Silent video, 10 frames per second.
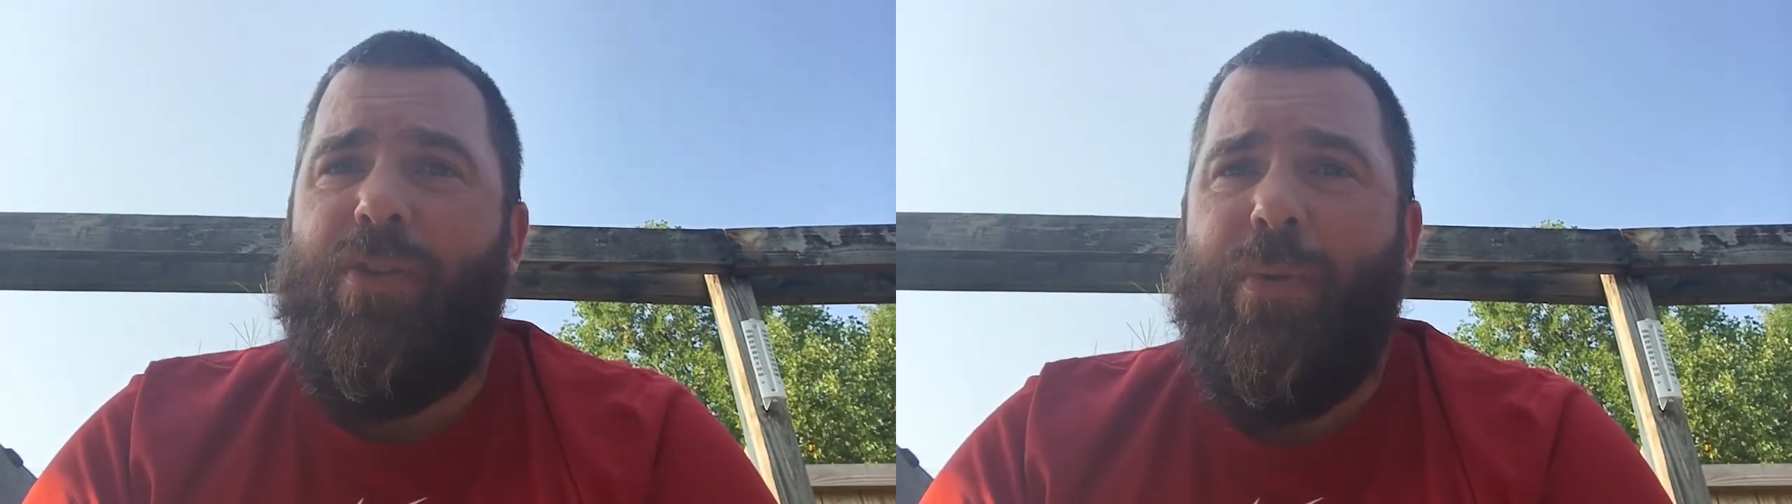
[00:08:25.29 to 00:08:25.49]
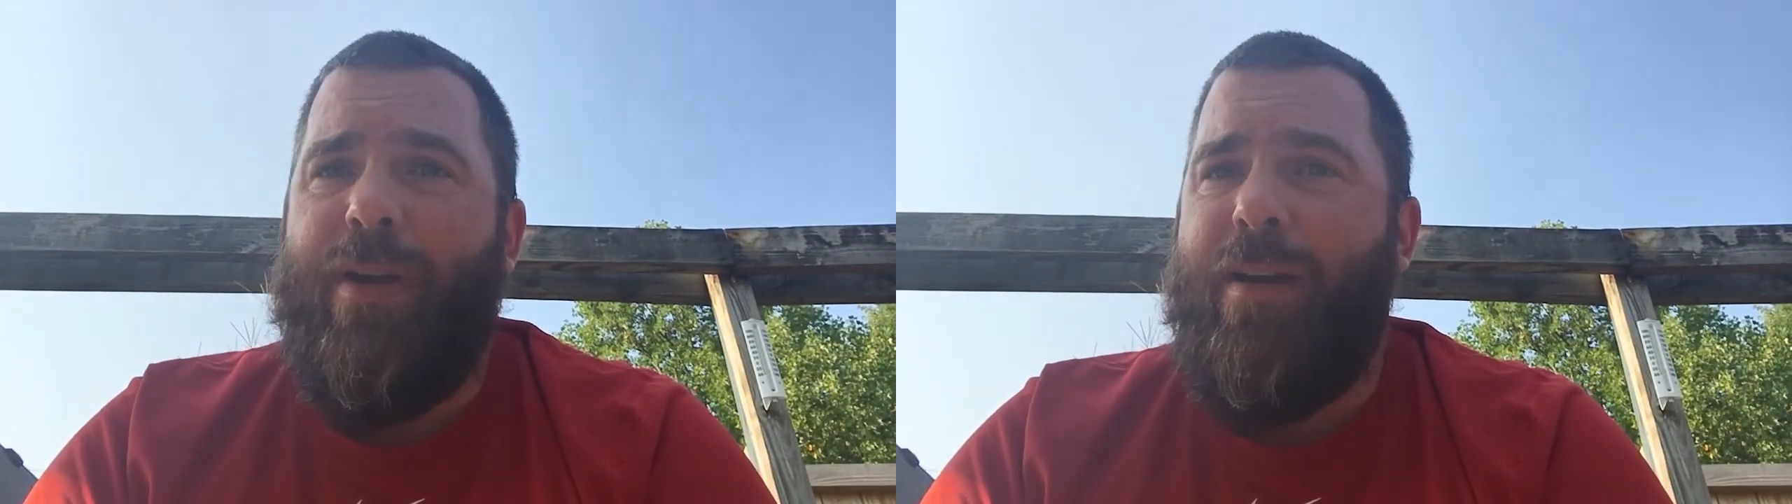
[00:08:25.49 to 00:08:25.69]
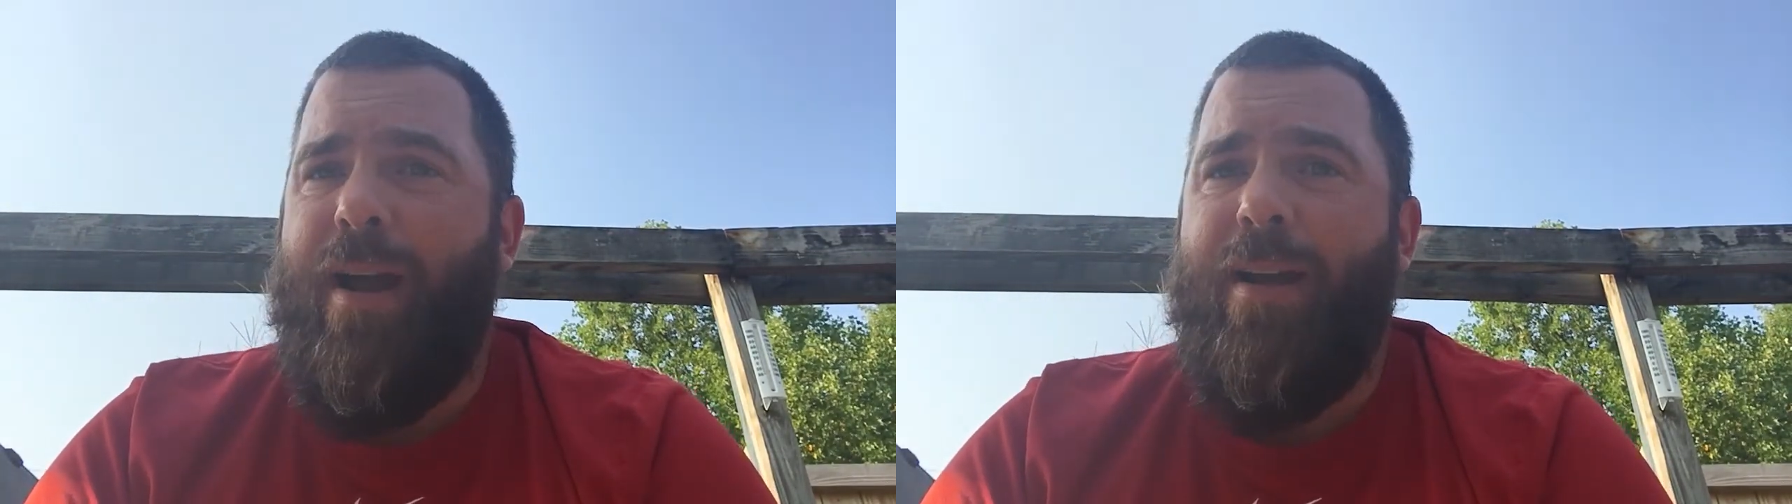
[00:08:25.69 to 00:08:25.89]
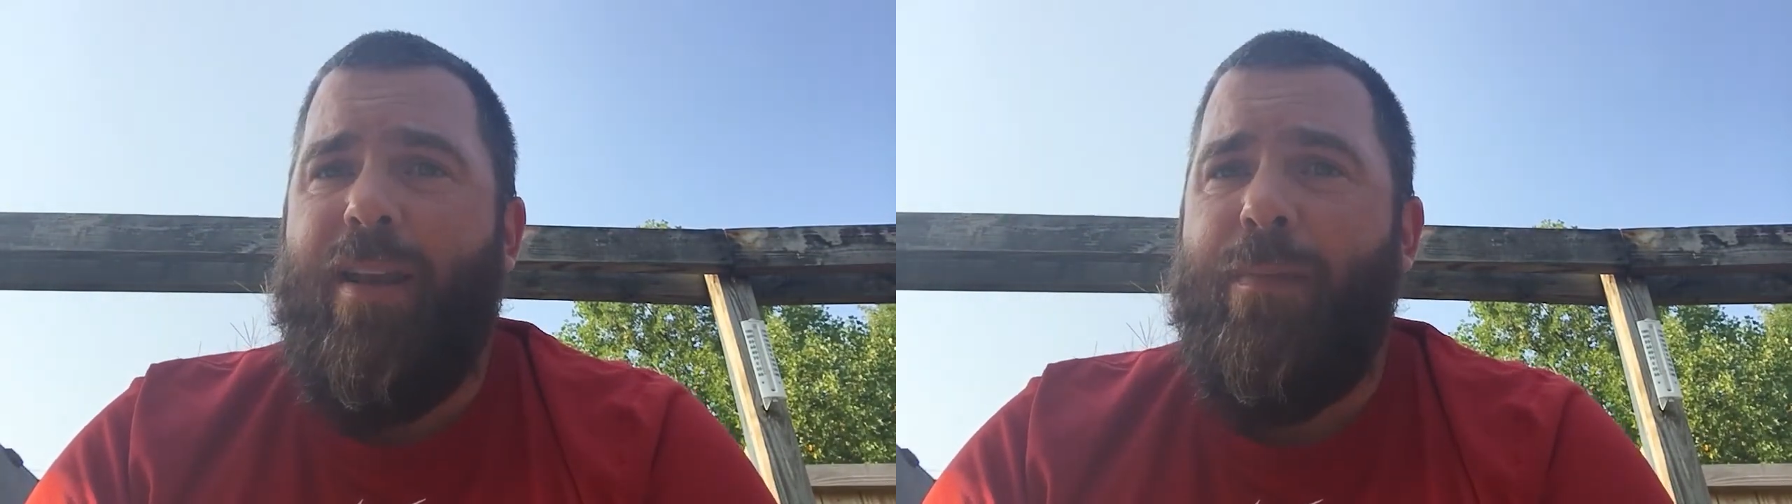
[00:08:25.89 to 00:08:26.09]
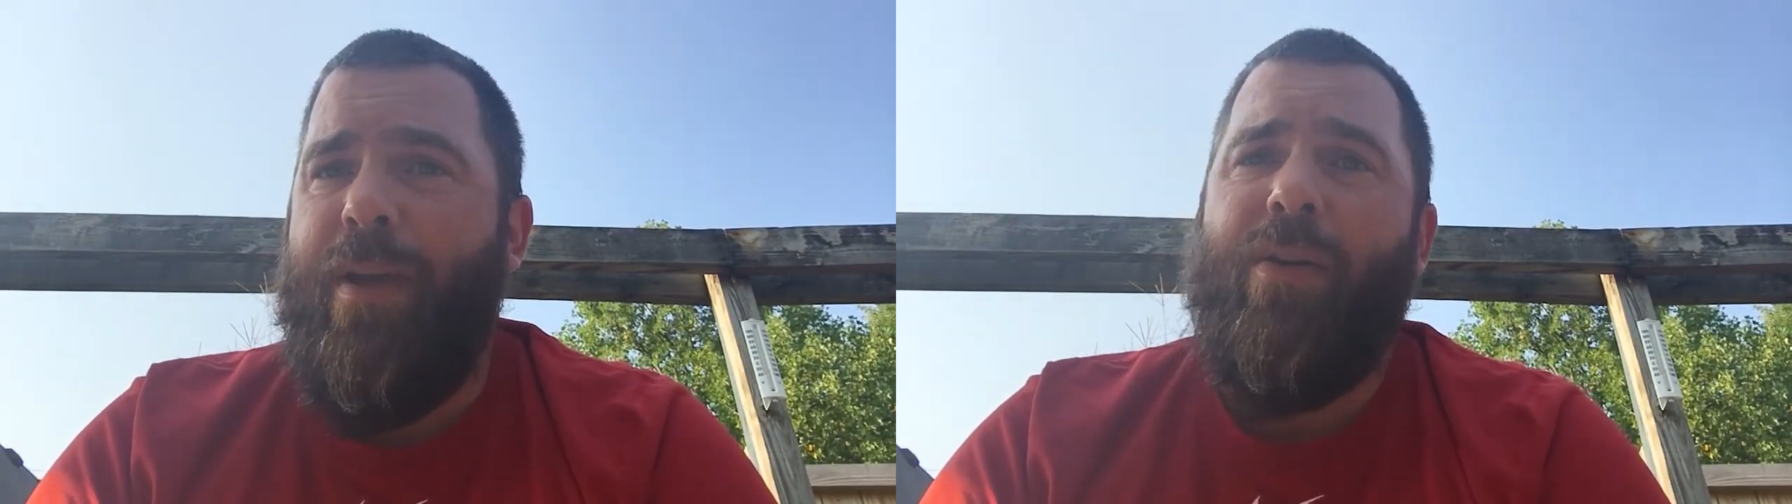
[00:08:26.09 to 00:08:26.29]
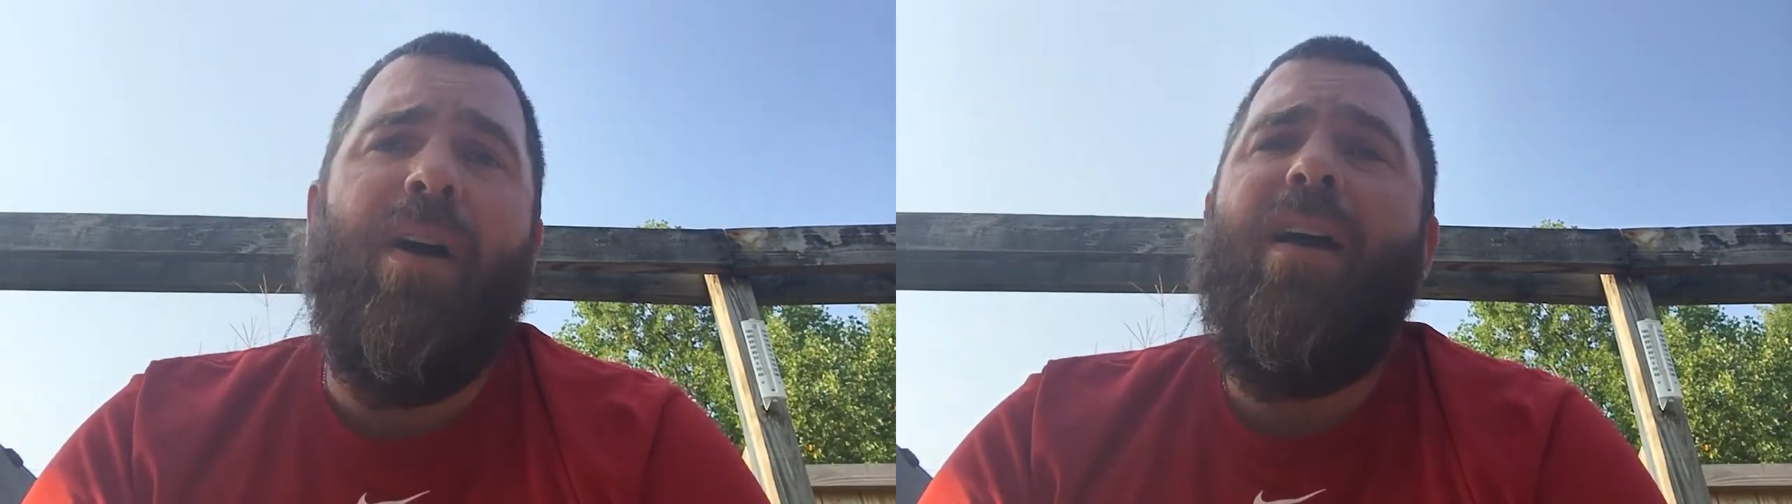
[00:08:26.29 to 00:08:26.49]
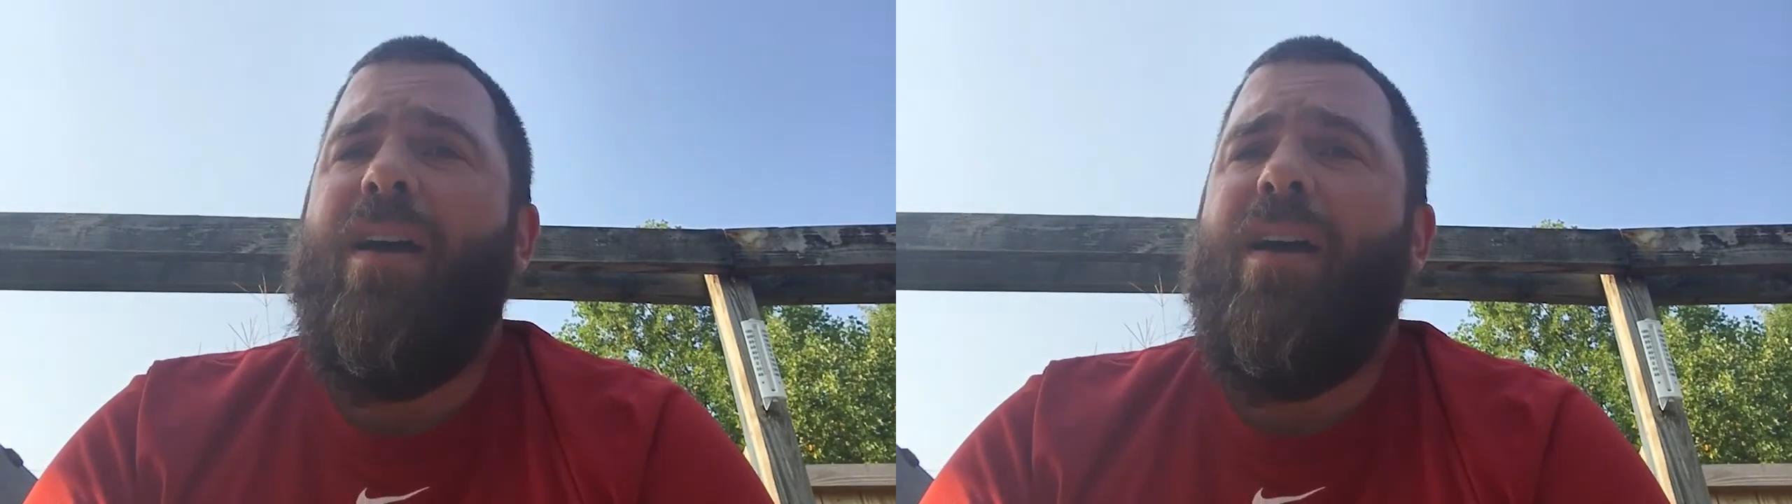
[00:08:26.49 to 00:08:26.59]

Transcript: to where I am now.